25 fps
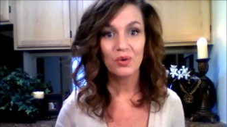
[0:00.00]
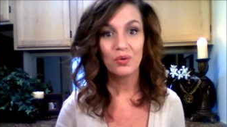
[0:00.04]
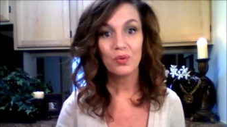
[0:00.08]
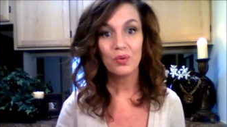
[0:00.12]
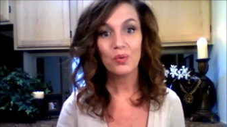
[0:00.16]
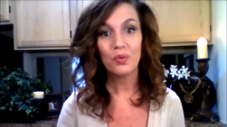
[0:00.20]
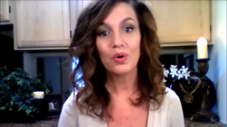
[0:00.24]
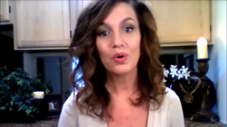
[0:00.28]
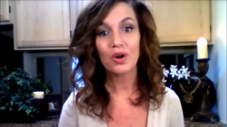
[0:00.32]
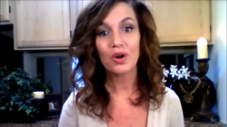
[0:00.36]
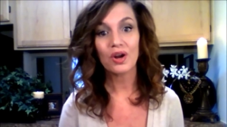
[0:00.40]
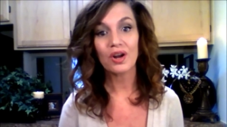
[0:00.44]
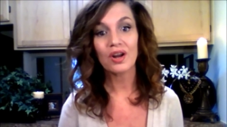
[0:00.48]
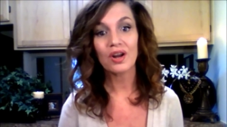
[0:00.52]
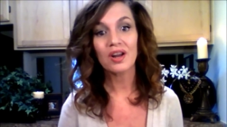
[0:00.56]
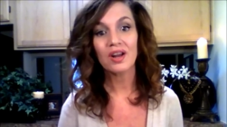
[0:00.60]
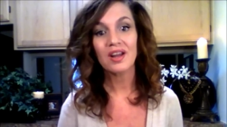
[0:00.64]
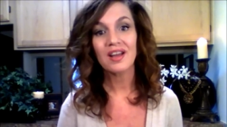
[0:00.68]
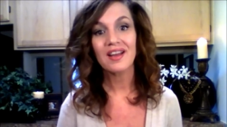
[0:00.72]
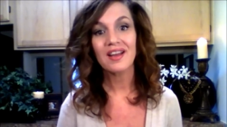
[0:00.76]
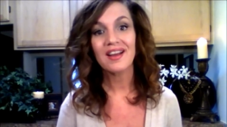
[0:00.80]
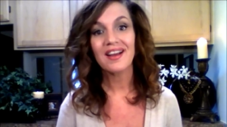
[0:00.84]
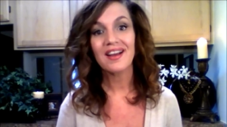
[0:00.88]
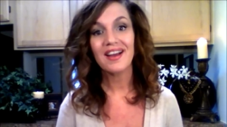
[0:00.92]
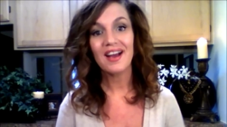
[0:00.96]
or
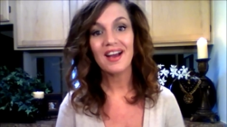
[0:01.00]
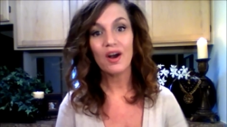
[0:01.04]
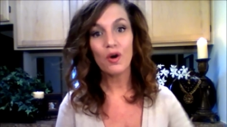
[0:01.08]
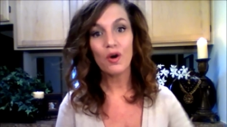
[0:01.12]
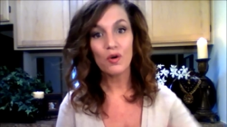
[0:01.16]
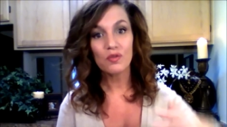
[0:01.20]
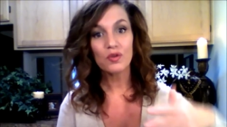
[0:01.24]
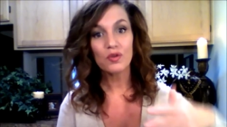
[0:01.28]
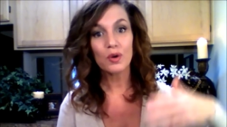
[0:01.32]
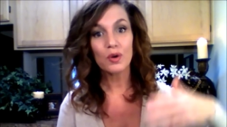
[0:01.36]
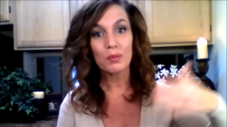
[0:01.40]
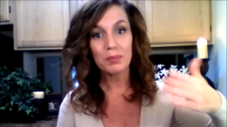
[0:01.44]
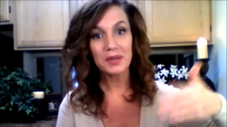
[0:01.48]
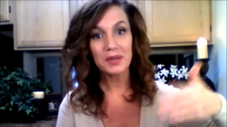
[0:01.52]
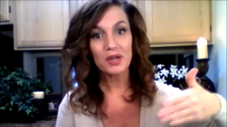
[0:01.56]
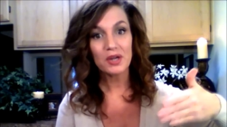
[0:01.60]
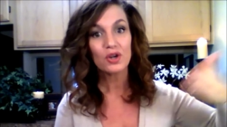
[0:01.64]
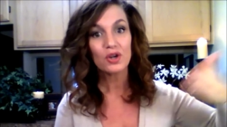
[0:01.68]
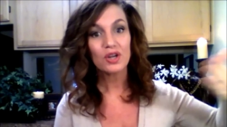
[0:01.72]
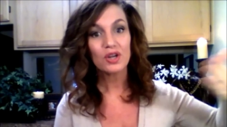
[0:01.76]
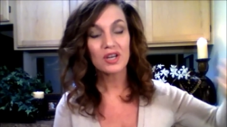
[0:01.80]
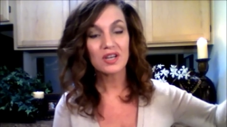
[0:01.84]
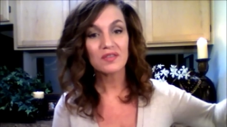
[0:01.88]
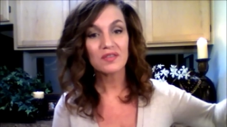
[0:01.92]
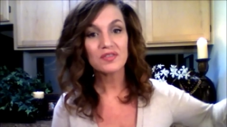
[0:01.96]
over a
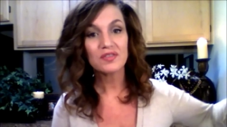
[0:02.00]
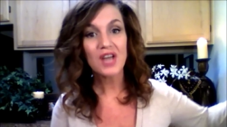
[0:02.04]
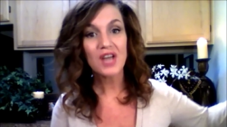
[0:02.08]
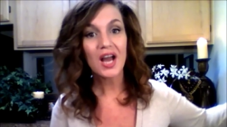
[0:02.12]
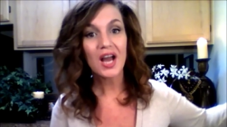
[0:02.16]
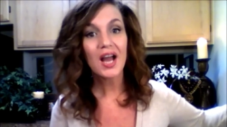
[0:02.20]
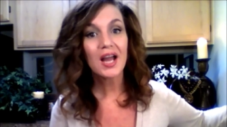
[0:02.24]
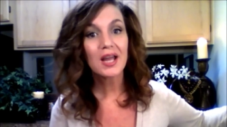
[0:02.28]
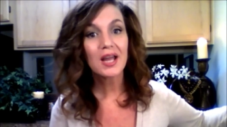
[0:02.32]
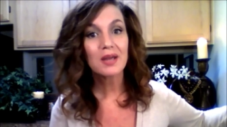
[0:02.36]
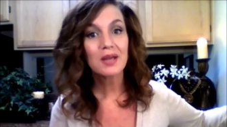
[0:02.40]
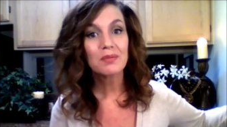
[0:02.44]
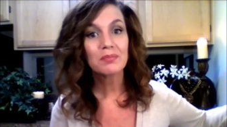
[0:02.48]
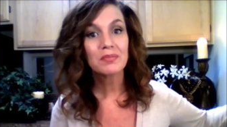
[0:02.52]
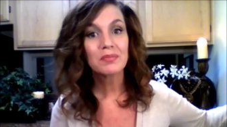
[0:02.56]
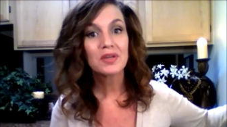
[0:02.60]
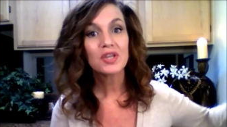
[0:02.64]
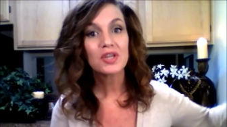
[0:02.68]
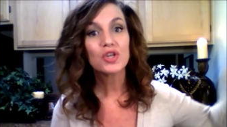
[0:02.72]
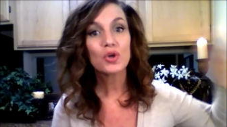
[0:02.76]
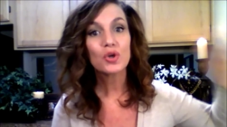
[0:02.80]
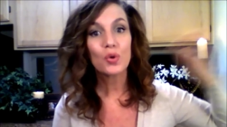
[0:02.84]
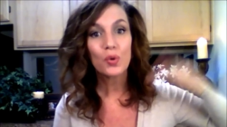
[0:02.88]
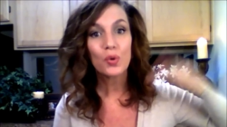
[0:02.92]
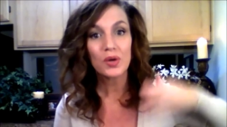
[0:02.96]
period of time,
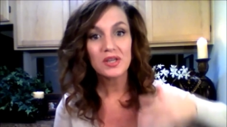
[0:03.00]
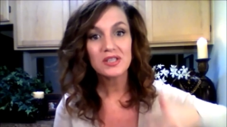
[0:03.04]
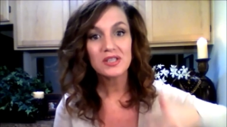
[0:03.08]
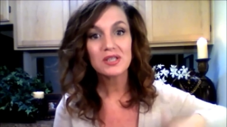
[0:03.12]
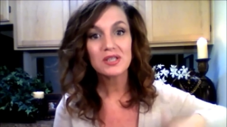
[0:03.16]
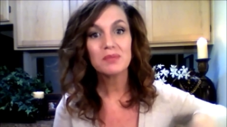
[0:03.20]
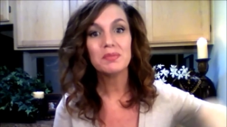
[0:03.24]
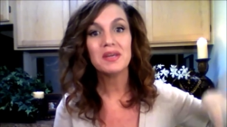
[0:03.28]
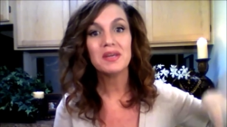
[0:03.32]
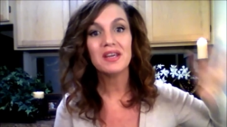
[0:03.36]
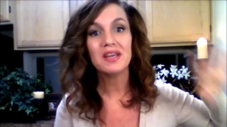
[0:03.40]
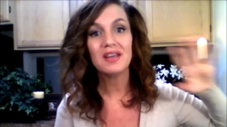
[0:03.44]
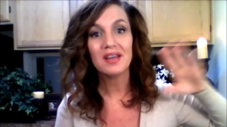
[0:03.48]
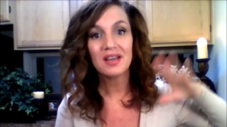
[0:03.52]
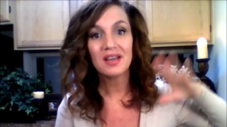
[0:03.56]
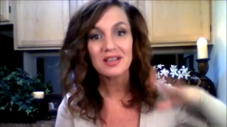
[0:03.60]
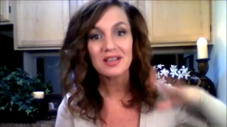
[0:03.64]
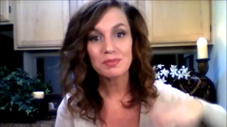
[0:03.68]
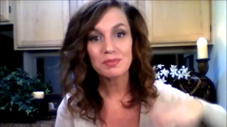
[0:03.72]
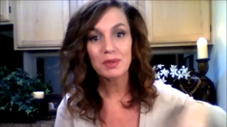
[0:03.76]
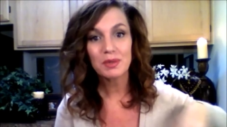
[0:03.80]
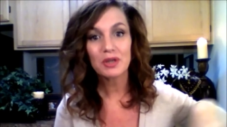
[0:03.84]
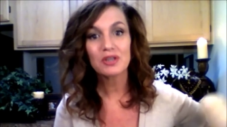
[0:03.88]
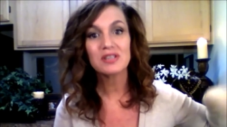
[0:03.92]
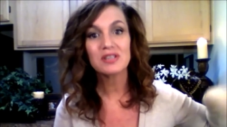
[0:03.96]
you're going to be
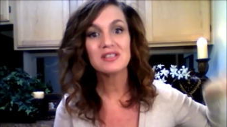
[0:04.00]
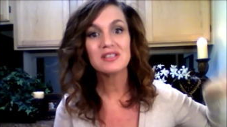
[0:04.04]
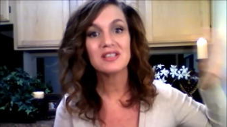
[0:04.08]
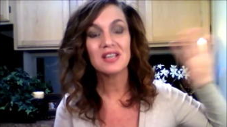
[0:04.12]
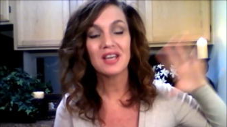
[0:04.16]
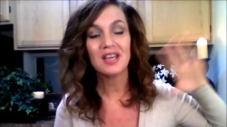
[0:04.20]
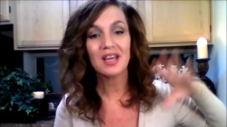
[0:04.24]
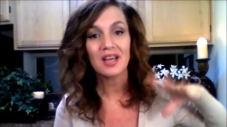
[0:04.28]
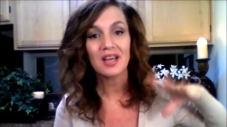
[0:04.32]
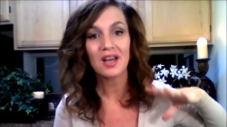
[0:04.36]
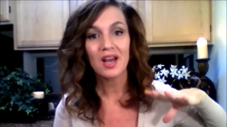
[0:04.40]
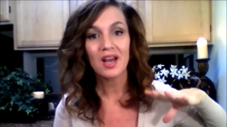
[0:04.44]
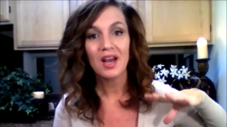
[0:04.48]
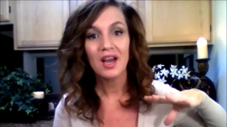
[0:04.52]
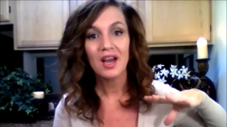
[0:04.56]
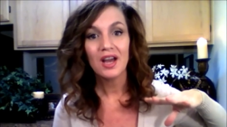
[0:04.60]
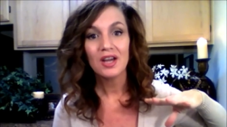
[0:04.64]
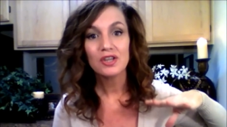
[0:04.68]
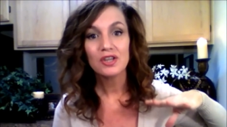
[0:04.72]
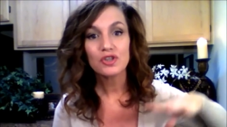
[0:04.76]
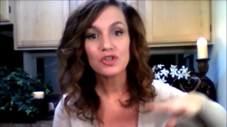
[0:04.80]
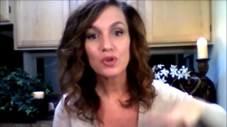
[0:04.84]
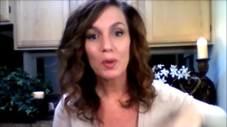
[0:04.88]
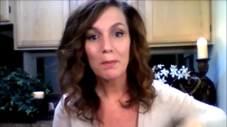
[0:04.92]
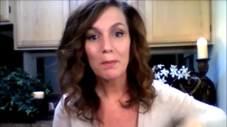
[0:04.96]
experiencing
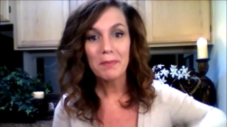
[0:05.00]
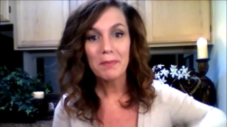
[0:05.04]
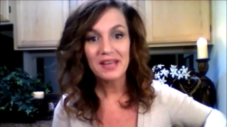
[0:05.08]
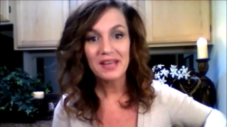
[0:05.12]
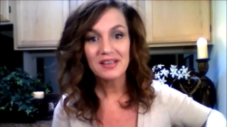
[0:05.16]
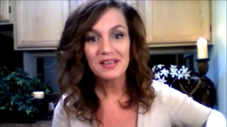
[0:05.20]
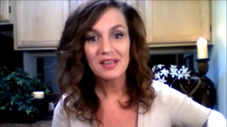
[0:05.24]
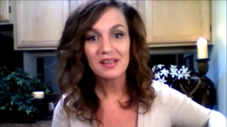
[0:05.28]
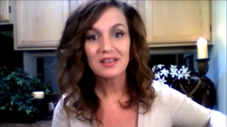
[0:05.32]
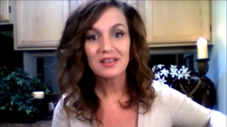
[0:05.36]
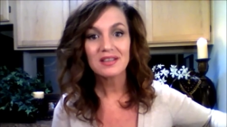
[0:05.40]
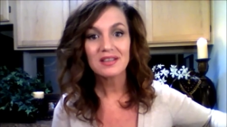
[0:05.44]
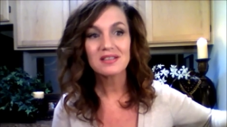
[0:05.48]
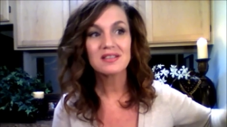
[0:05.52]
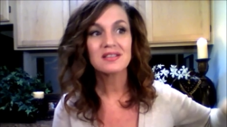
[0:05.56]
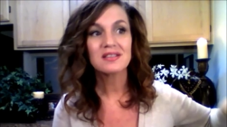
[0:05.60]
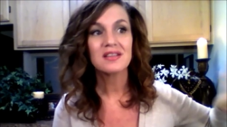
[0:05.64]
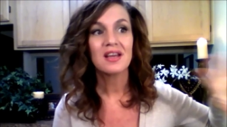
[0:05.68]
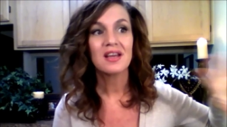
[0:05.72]
tremendous